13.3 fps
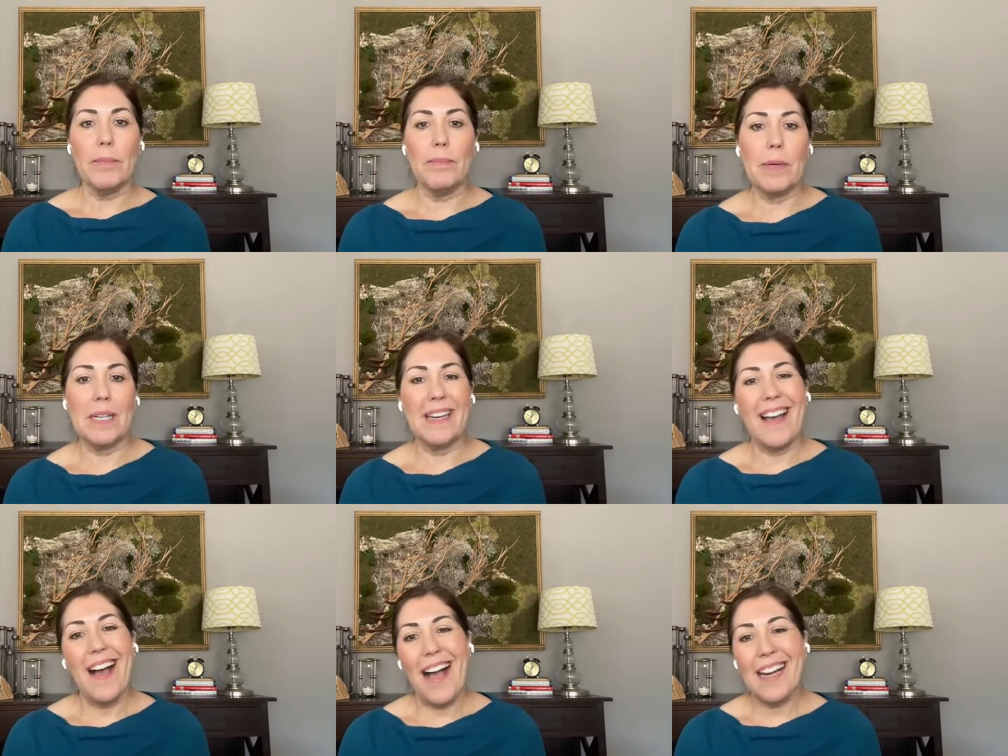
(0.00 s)
But
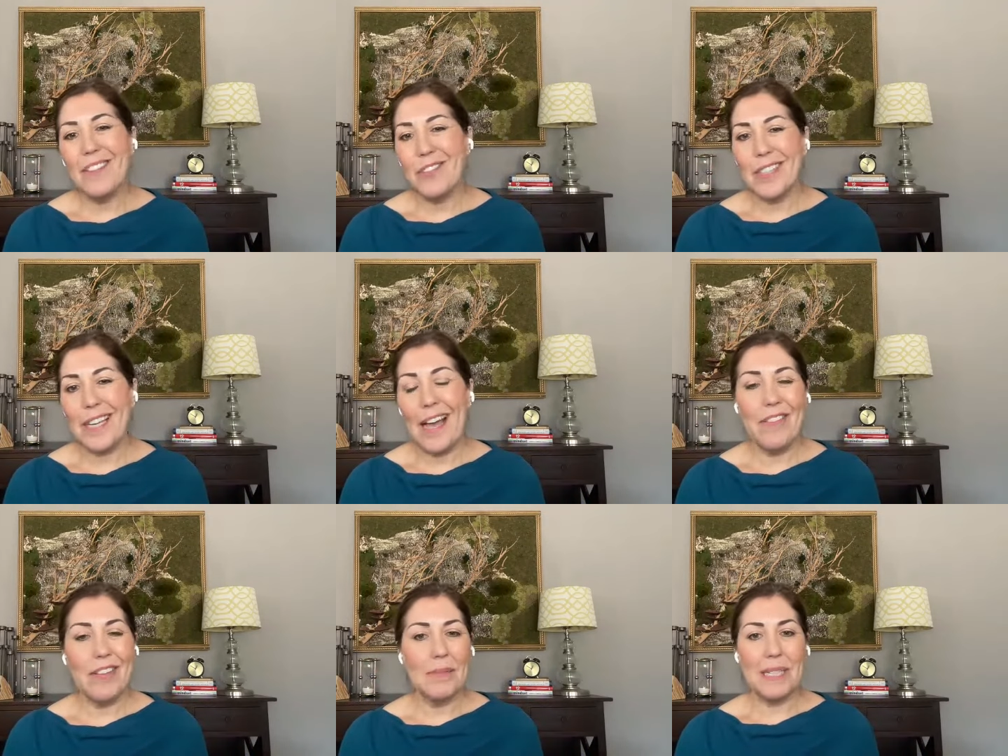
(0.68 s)
I didn't really
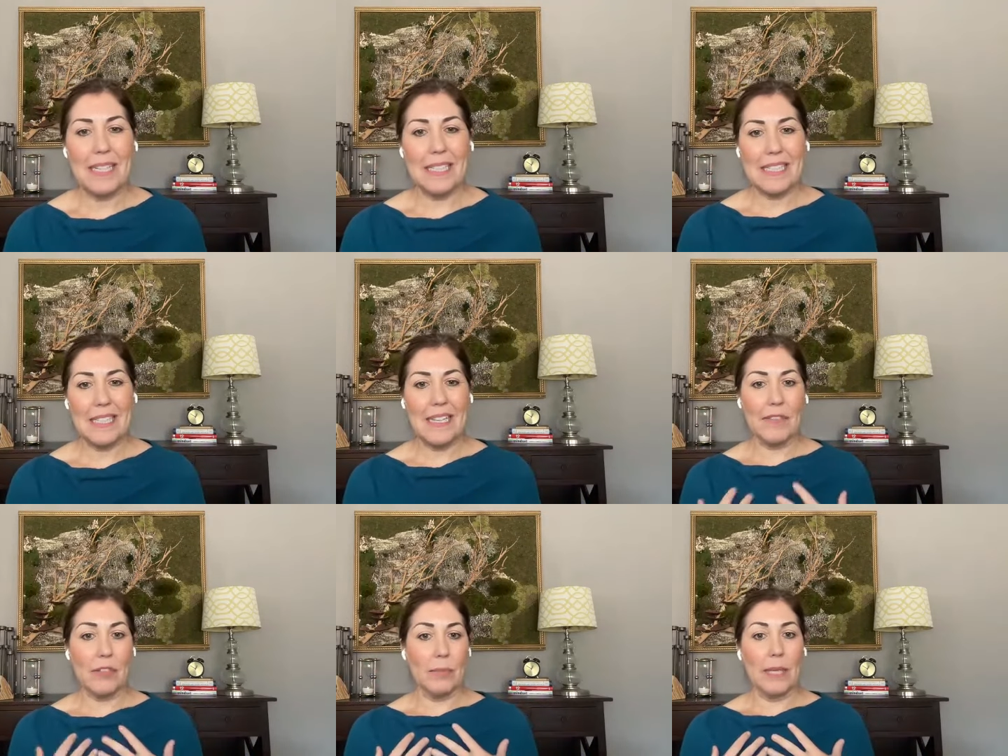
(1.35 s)
have anybody that did
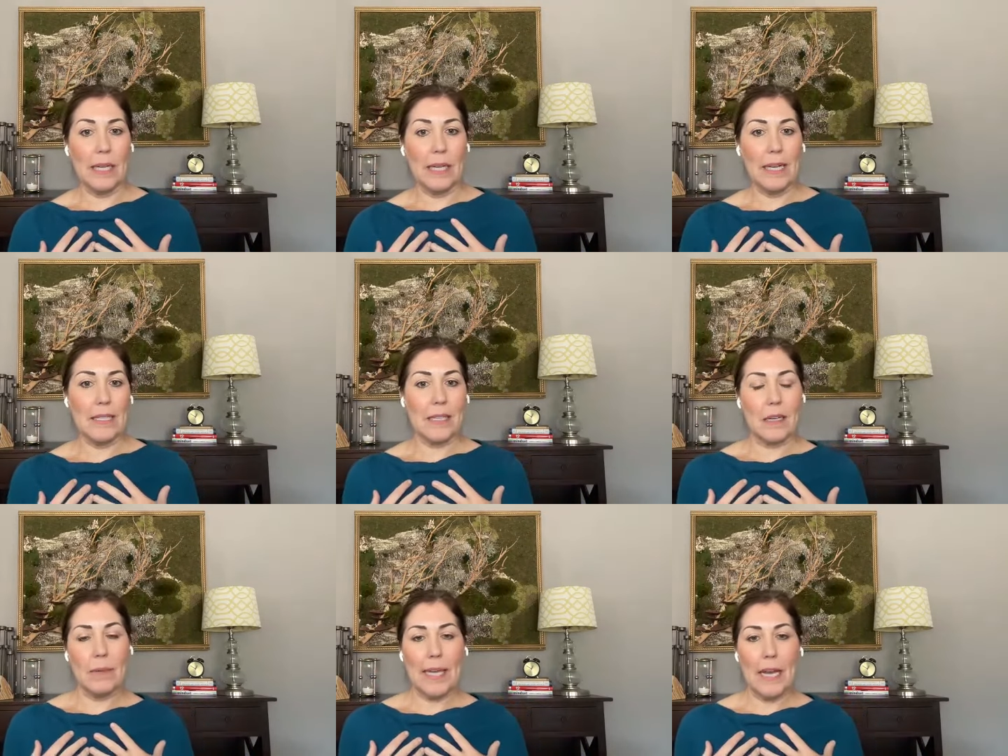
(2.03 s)
that for me. I
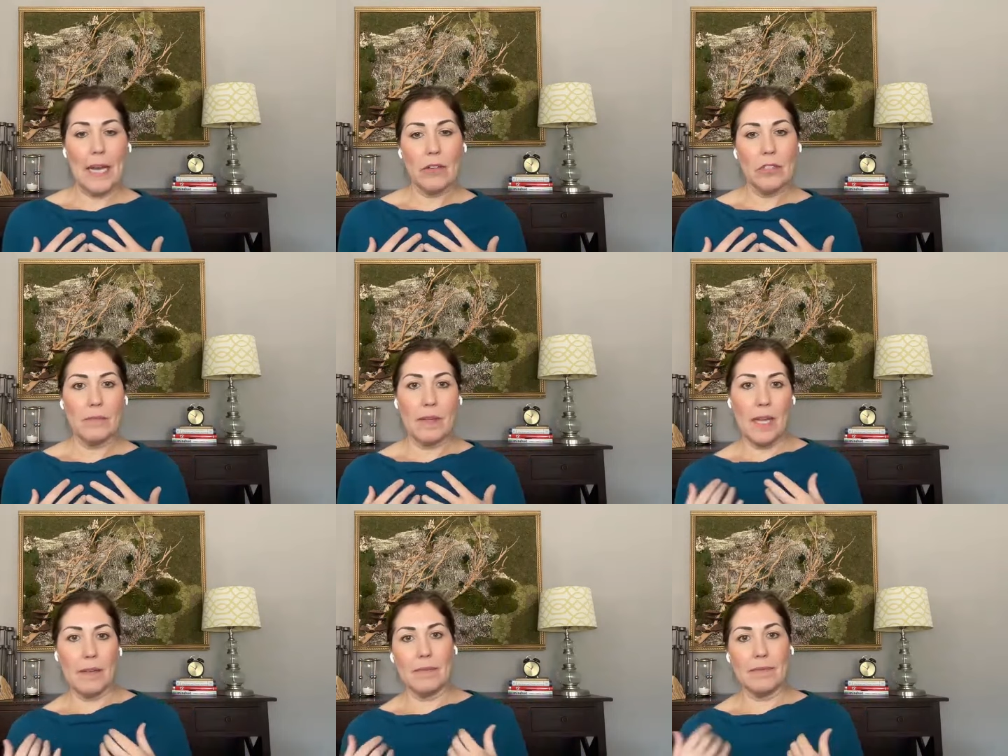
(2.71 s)
sat on my couch and
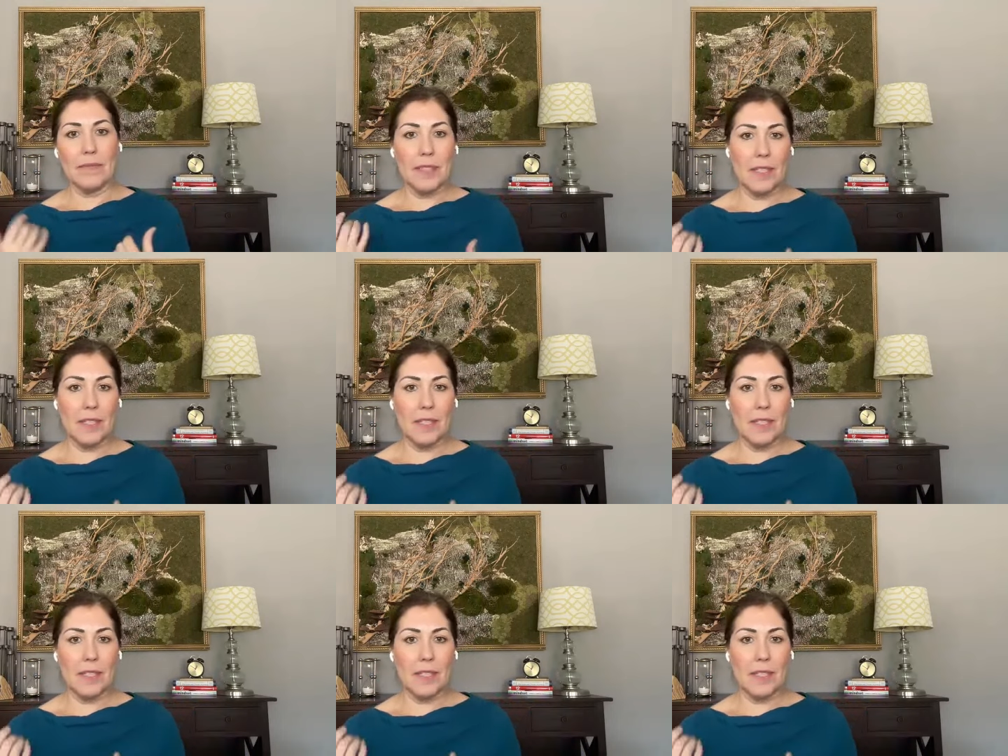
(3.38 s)
ate,